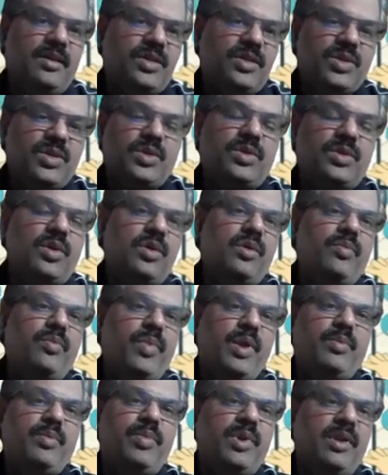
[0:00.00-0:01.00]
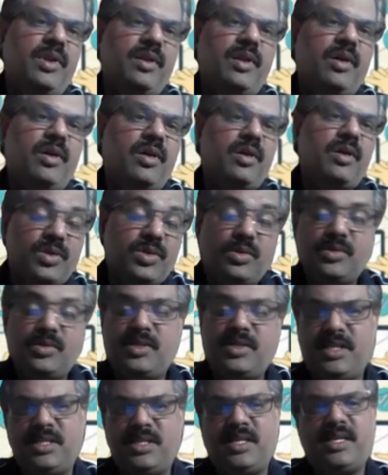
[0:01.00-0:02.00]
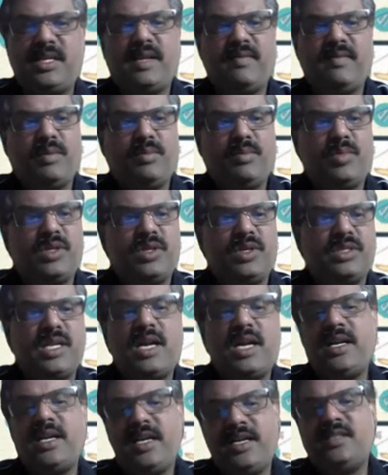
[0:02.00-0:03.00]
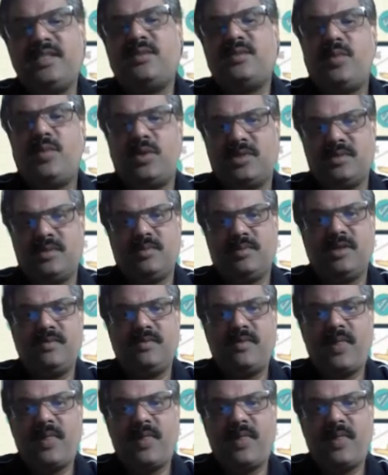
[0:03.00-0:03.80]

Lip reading: show people or show citizen developers that it is possible.